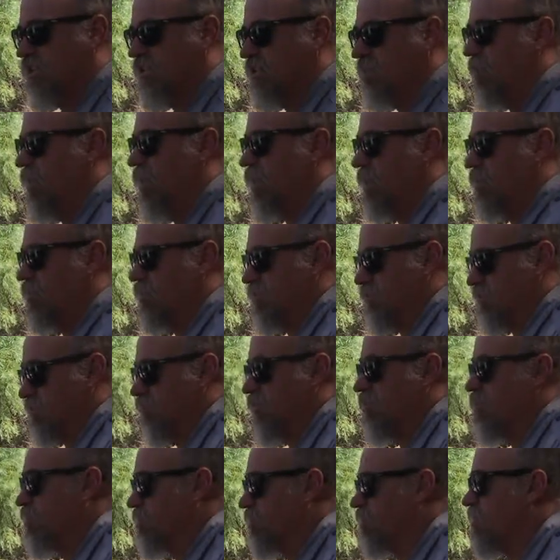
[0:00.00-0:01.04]
at the project and you know,
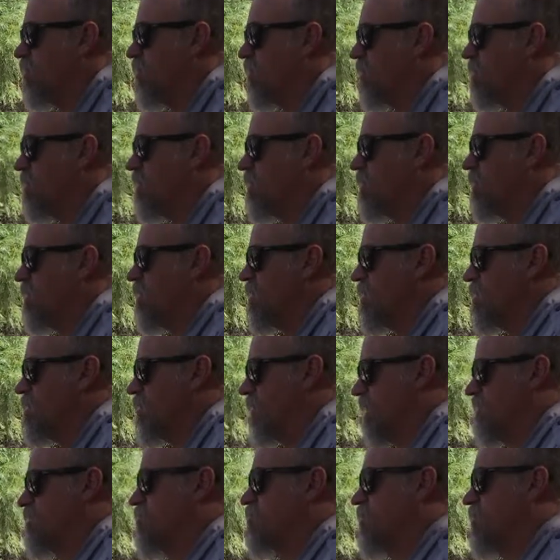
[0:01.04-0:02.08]
what we're doing. So
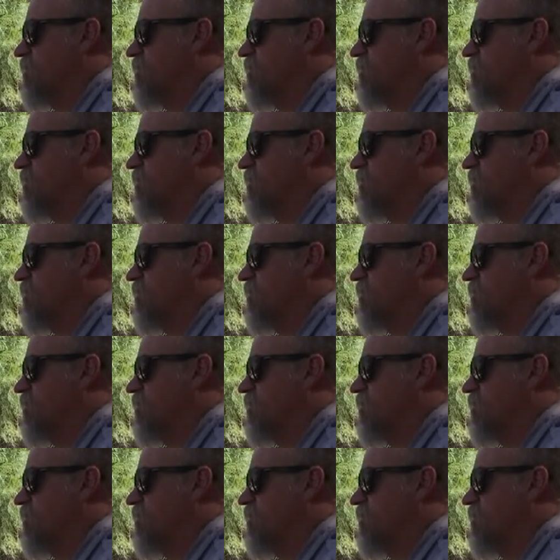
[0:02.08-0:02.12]
that's